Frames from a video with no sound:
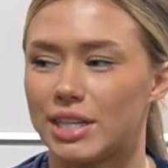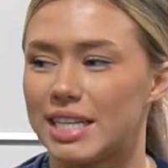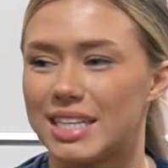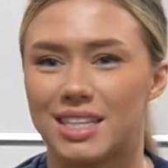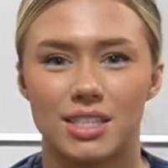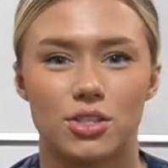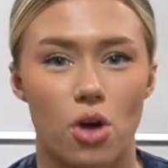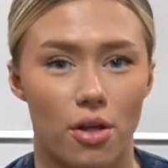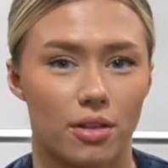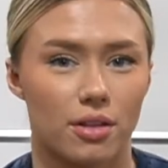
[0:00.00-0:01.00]
Really, it's
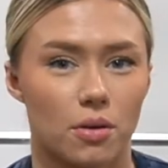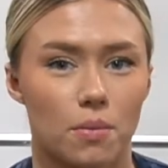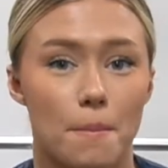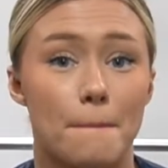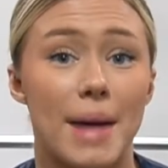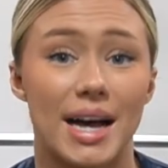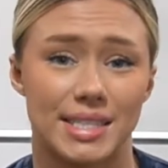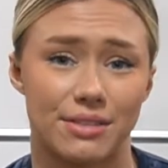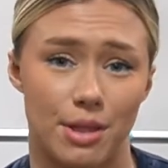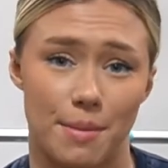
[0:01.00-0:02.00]
not
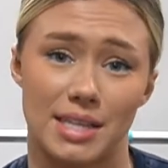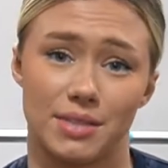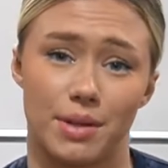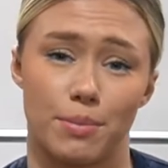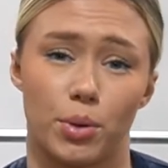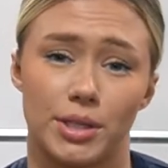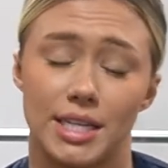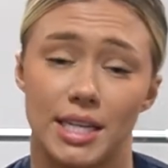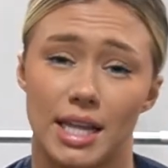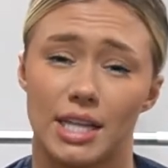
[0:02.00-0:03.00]
massively
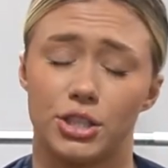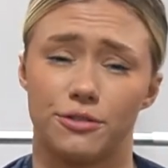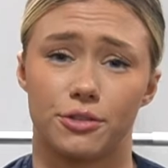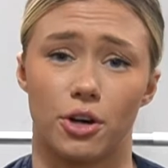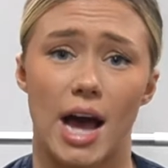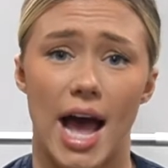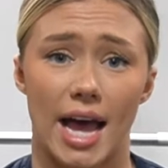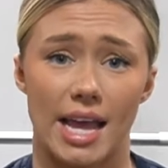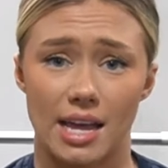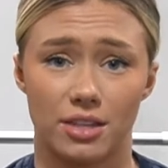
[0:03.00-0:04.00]
important unless you've got
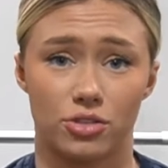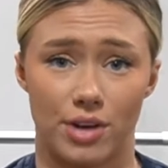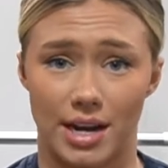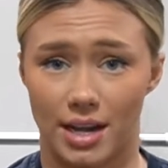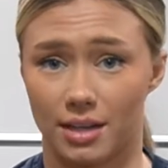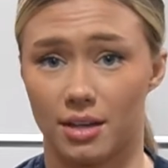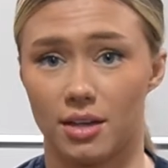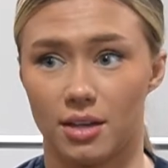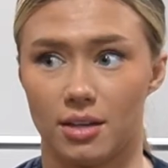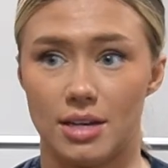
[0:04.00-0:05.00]
high training
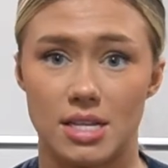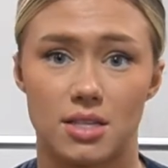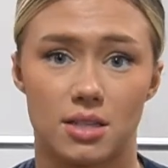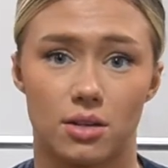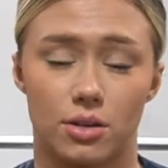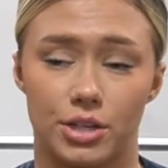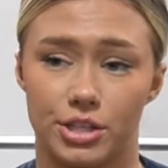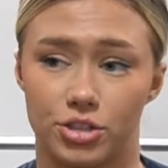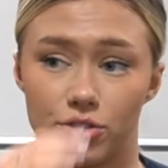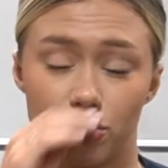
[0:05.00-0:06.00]
needs or
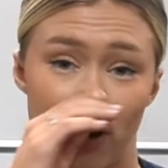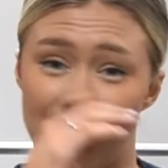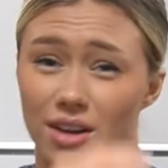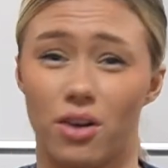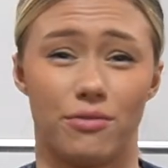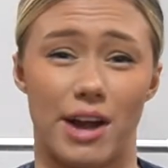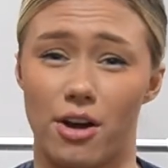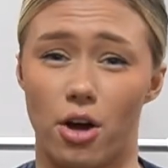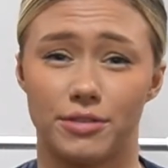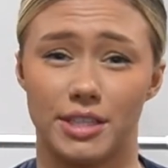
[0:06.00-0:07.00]
you're training on
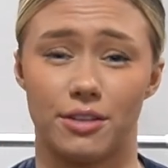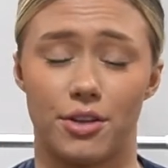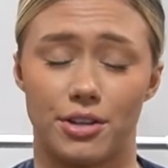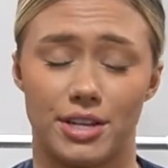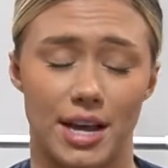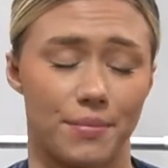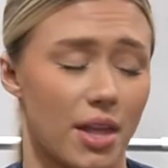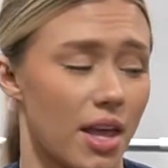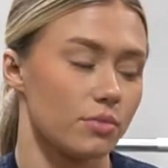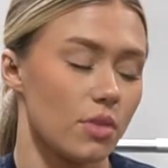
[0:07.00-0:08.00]
very often throughout the day.
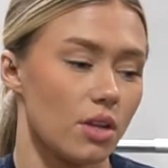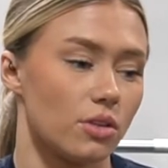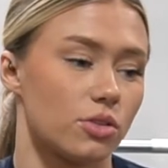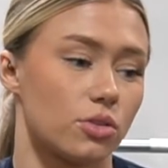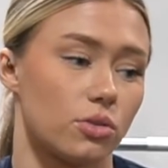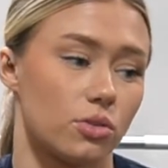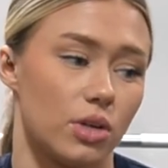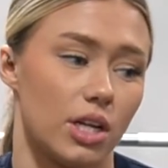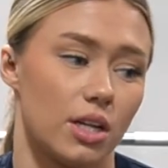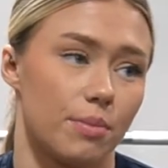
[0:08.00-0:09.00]

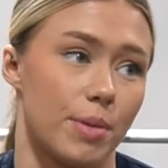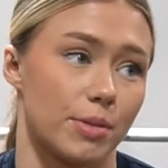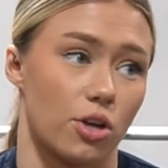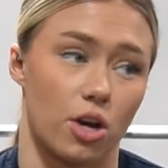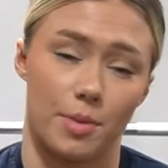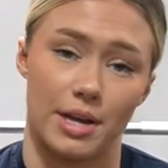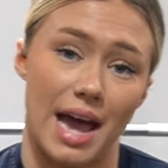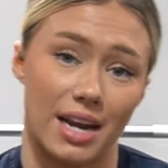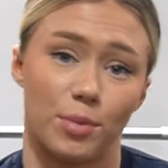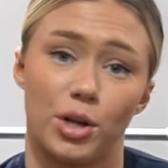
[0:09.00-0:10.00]
So people talk about
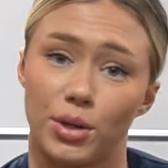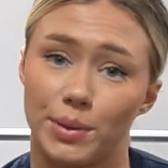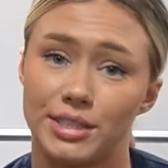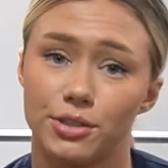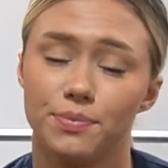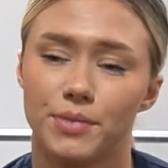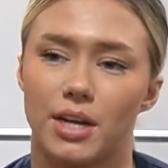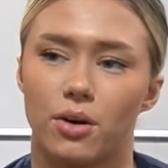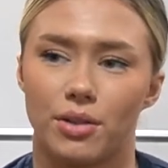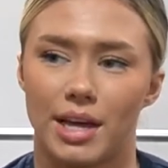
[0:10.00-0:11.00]
an anabolic window,
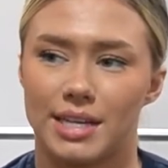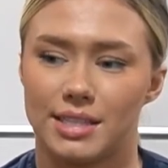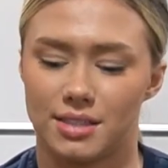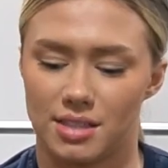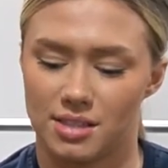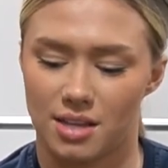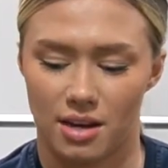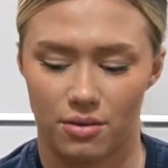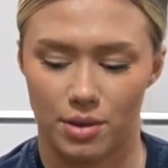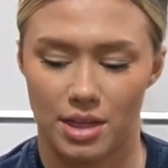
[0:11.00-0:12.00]
and all that is
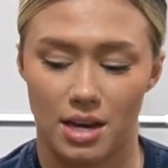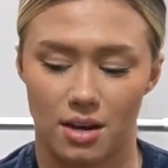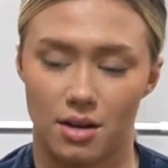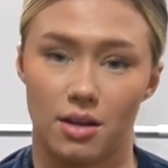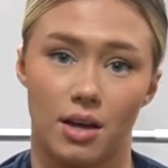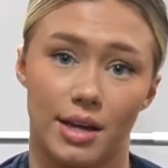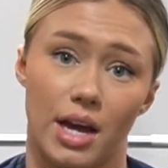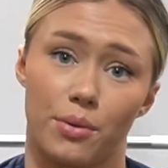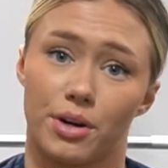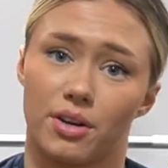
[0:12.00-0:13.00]
kind of within
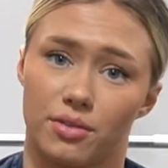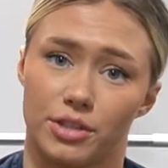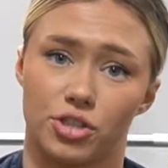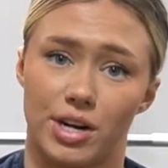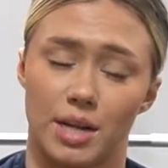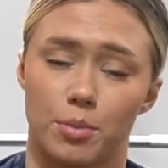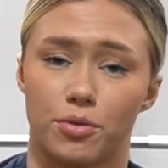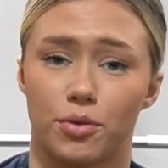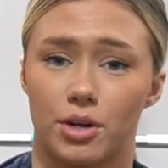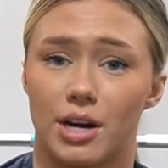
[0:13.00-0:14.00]
an hour of your training
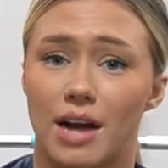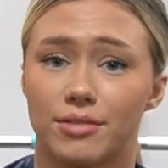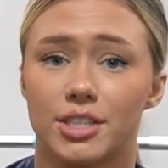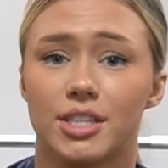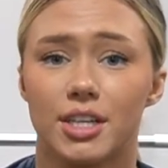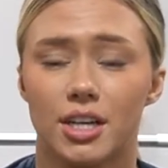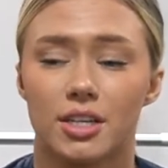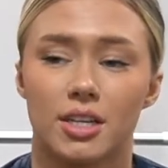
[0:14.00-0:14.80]
before or after.